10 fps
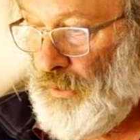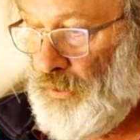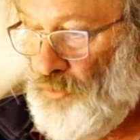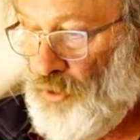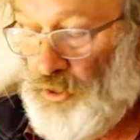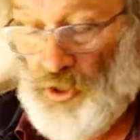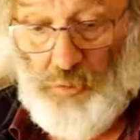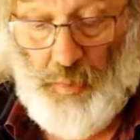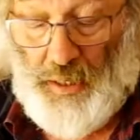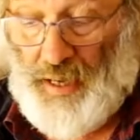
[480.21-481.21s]
it gives it a
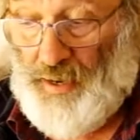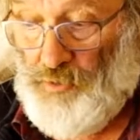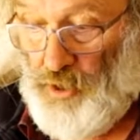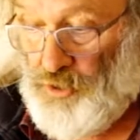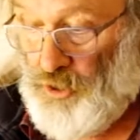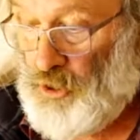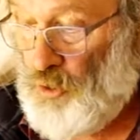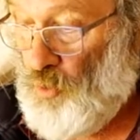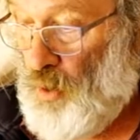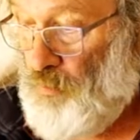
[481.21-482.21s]
nice big area to
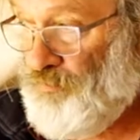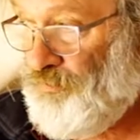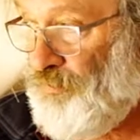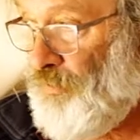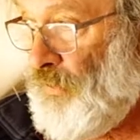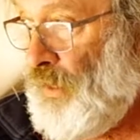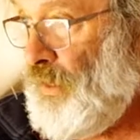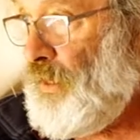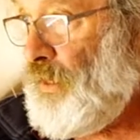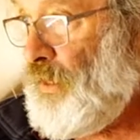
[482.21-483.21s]
glue on.
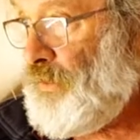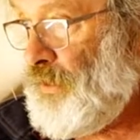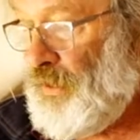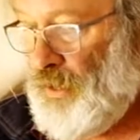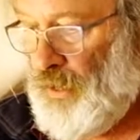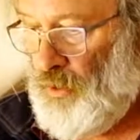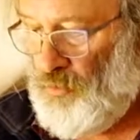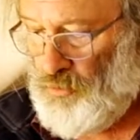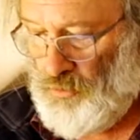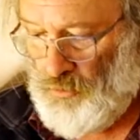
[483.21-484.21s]
And then I
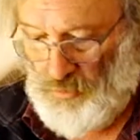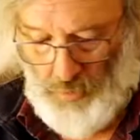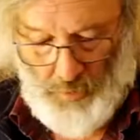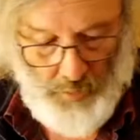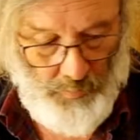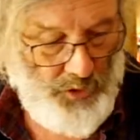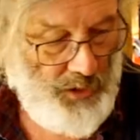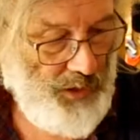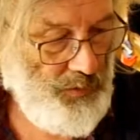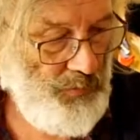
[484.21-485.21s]
held them
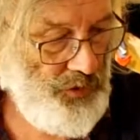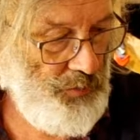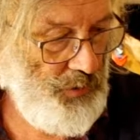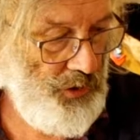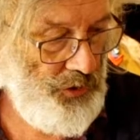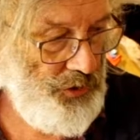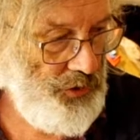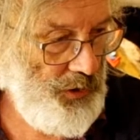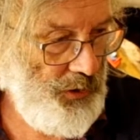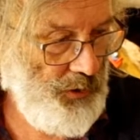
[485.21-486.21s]
together with some
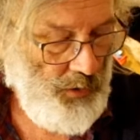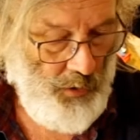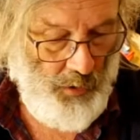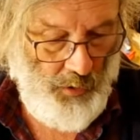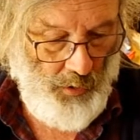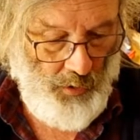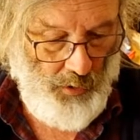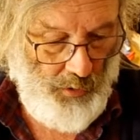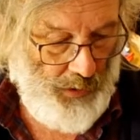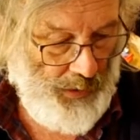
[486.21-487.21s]
nice
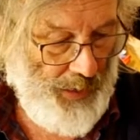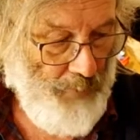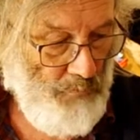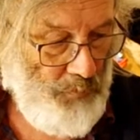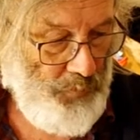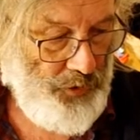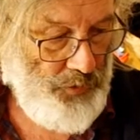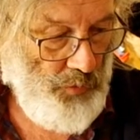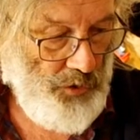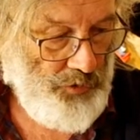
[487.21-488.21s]

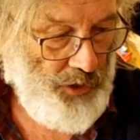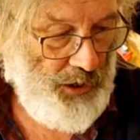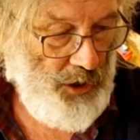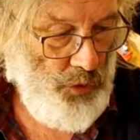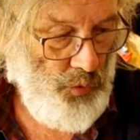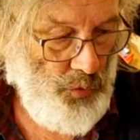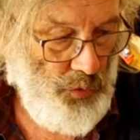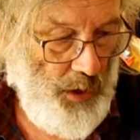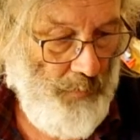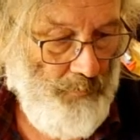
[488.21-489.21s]
clamps whilst it
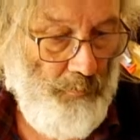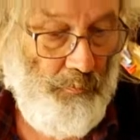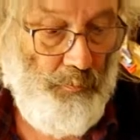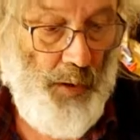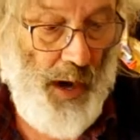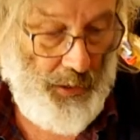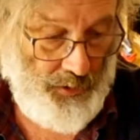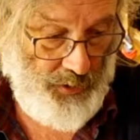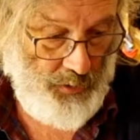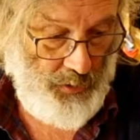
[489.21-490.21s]
glued.
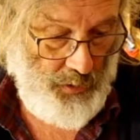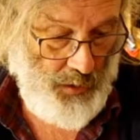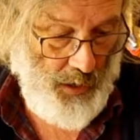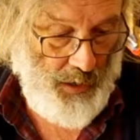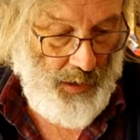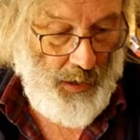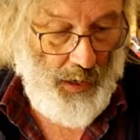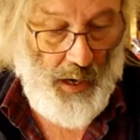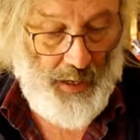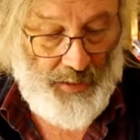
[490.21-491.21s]
But
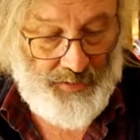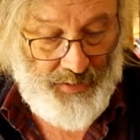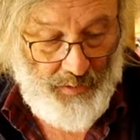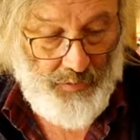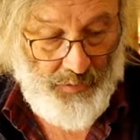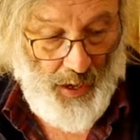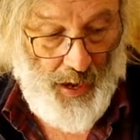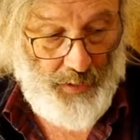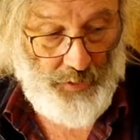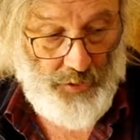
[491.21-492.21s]
I did
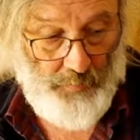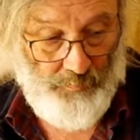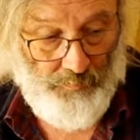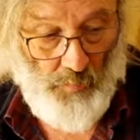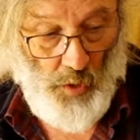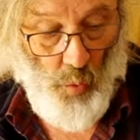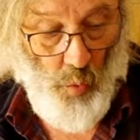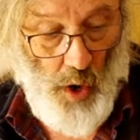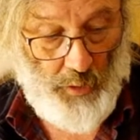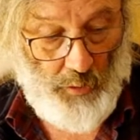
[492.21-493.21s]
that
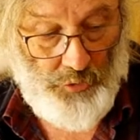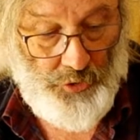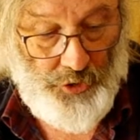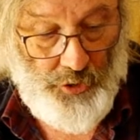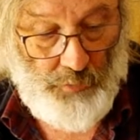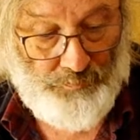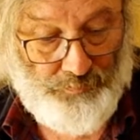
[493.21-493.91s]
whilst